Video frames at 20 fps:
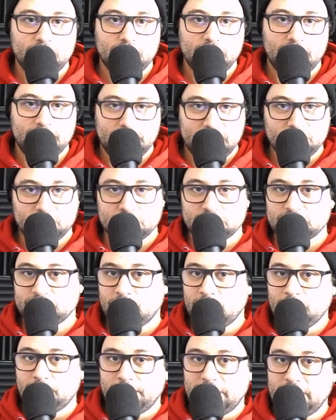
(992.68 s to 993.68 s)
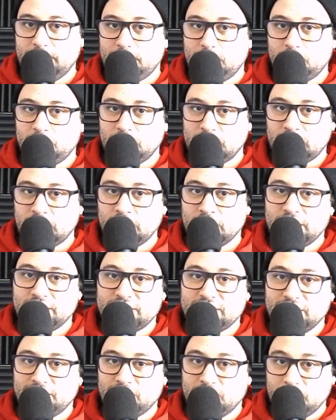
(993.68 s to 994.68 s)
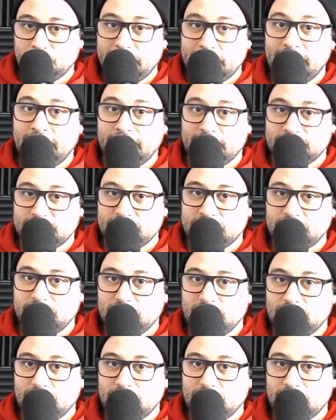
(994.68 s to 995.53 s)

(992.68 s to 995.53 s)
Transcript: And these are smart people, regardless of their past.